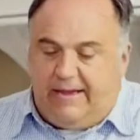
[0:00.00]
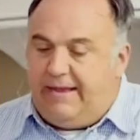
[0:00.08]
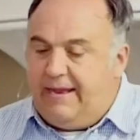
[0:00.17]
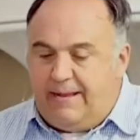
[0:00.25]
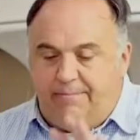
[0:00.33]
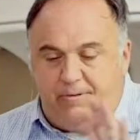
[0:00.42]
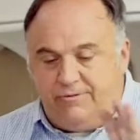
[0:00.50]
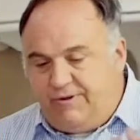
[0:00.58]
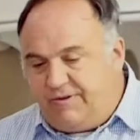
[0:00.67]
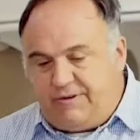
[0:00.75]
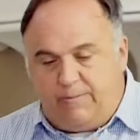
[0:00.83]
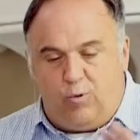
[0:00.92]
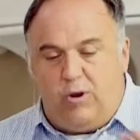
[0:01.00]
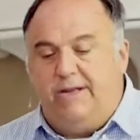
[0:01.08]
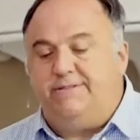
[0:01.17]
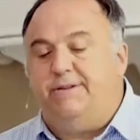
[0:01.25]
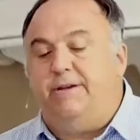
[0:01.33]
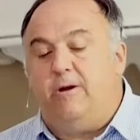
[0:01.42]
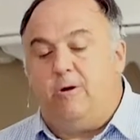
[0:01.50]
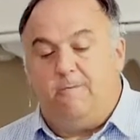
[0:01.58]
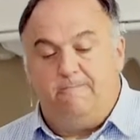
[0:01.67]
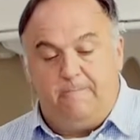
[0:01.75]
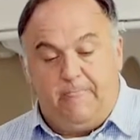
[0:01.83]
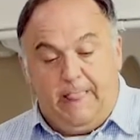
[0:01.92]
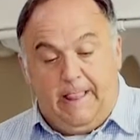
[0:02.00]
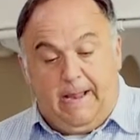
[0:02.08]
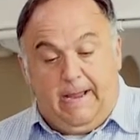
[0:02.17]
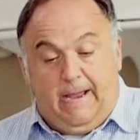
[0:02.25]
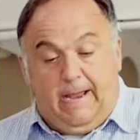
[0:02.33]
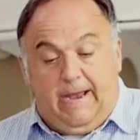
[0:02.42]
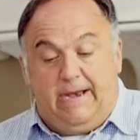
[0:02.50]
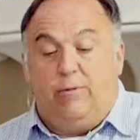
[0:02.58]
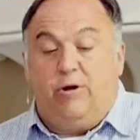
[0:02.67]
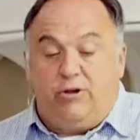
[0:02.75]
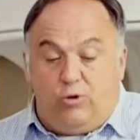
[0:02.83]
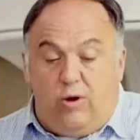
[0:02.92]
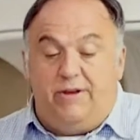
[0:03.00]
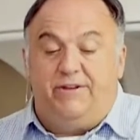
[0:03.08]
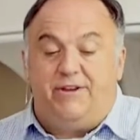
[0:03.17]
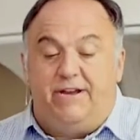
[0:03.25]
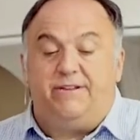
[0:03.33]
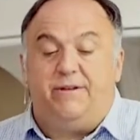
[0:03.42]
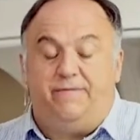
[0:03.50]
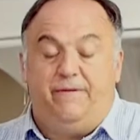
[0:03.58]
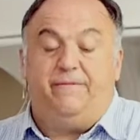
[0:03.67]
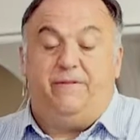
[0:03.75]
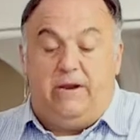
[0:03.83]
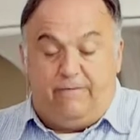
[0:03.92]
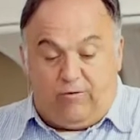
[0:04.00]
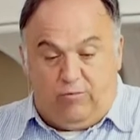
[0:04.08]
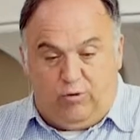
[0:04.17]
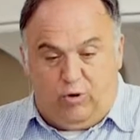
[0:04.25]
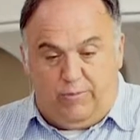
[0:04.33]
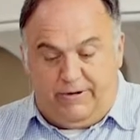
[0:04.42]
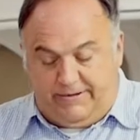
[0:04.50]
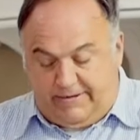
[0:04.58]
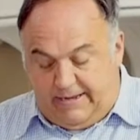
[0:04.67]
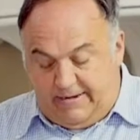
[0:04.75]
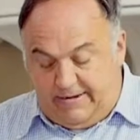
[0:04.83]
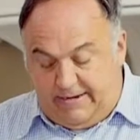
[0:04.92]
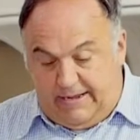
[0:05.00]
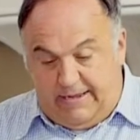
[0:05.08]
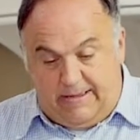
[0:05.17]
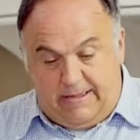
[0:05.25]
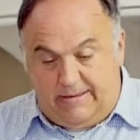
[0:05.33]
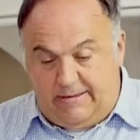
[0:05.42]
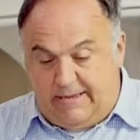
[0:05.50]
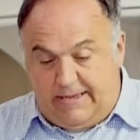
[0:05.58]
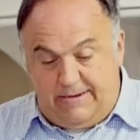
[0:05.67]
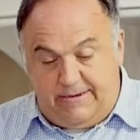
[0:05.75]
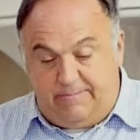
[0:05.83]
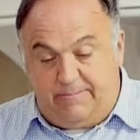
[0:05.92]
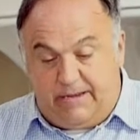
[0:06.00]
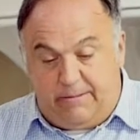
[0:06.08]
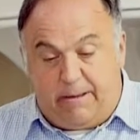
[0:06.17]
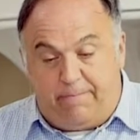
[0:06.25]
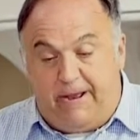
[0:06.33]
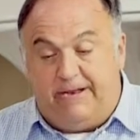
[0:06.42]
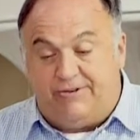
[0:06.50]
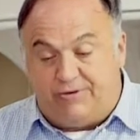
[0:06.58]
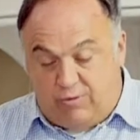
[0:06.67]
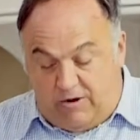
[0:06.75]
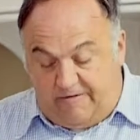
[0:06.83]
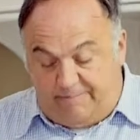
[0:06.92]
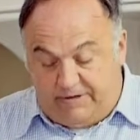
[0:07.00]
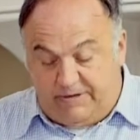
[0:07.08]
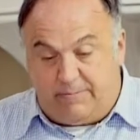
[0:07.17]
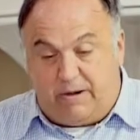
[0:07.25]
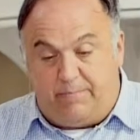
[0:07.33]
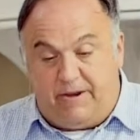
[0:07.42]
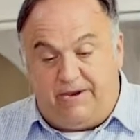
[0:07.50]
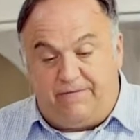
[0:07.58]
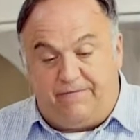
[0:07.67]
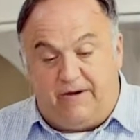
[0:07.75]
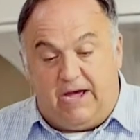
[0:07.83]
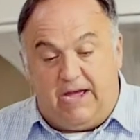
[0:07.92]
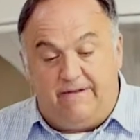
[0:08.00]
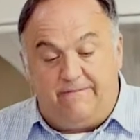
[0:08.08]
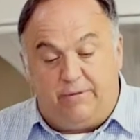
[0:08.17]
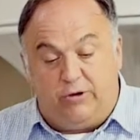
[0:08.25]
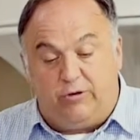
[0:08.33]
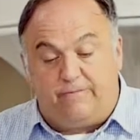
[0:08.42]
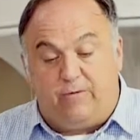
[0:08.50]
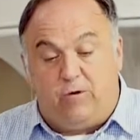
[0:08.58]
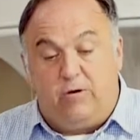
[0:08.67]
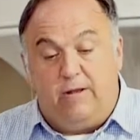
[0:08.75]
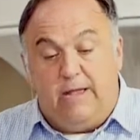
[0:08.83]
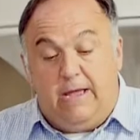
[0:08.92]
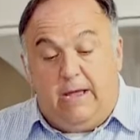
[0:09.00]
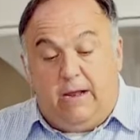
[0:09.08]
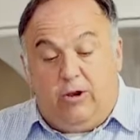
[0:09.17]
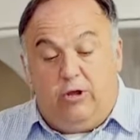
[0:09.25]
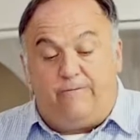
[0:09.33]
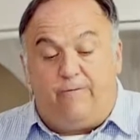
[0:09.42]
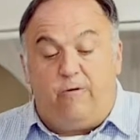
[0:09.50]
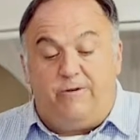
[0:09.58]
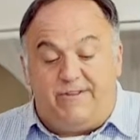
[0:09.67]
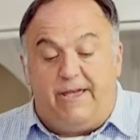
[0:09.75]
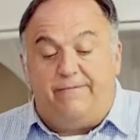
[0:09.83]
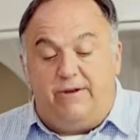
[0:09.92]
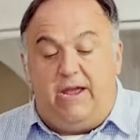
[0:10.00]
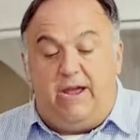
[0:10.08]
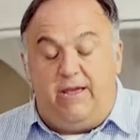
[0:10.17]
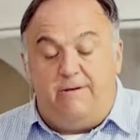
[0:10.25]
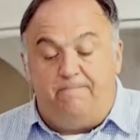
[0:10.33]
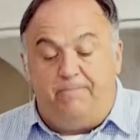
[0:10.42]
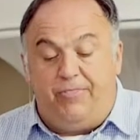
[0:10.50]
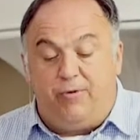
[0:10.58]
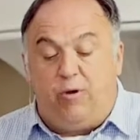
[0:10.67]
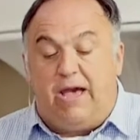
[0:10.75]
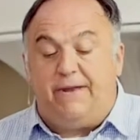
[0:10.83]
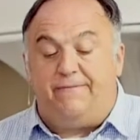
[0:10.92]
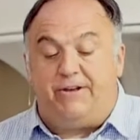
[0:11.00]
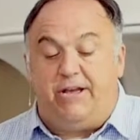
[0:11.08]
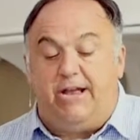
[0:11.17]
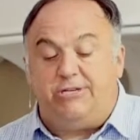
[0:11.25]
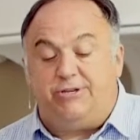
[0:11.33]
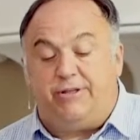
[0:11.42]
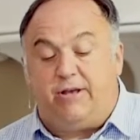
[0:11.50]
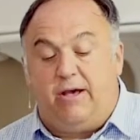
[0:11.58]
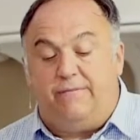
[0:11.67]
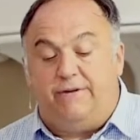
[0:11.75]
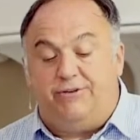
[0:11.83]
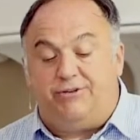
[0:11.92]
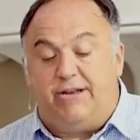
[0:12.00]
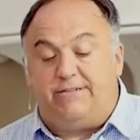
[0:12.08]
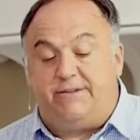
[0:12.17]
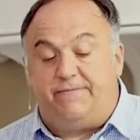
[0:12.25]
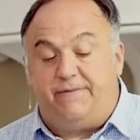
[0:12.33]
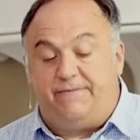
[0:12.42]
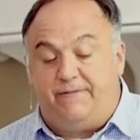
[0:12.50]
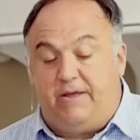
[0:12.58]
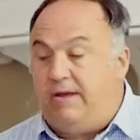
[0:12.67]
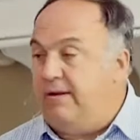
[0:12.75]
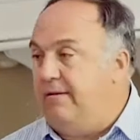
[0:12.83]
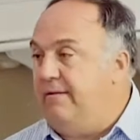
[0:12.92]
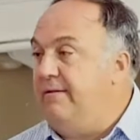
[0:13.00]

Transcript: Again, I'm just summarizing here. And I want to go on to Genesis 15 for a moment. My pages are off, but it's about page 5. But look for 7a, the ratification of the covenant, Genesis 15.